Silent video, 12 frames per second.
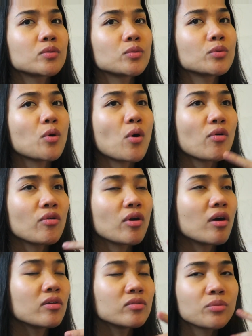
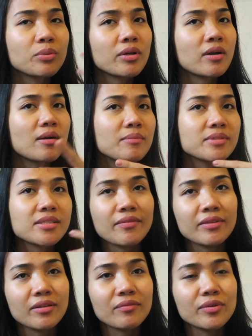to become
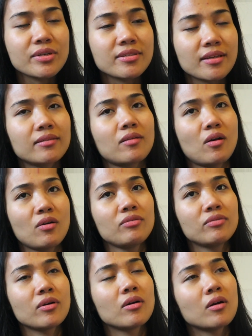17% off
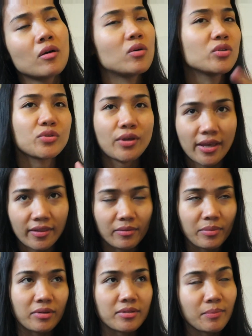
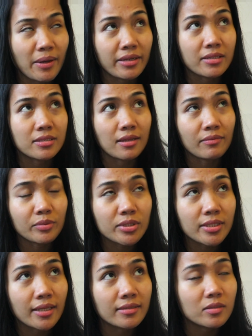altogether, because mine is
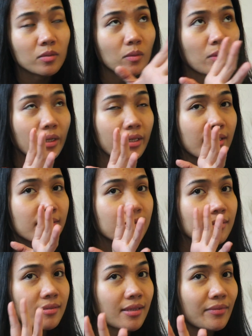10%, so I guess
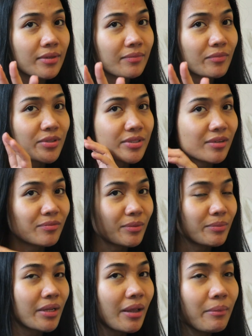the 7%
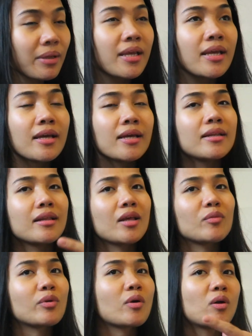from them, then
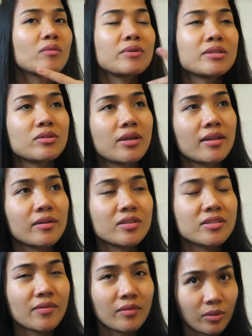it will all be together
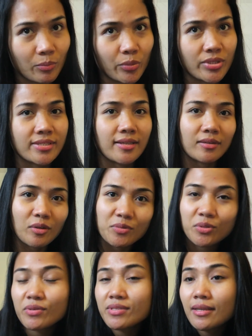17%
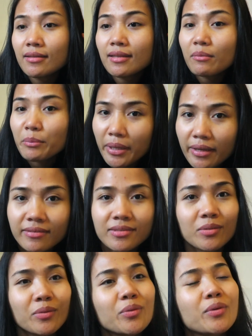off. So it's not that bad.
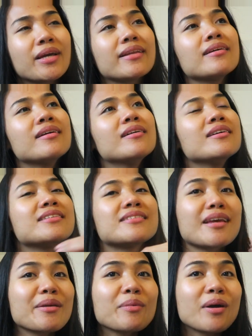So you can
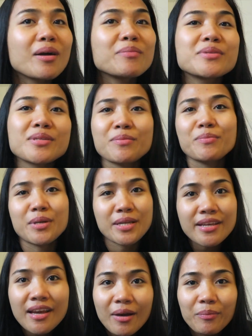save up some
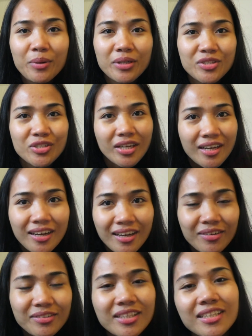money upon
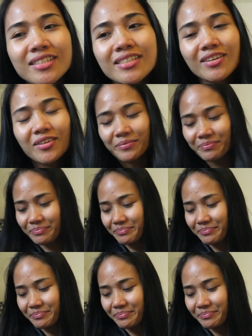checkout. So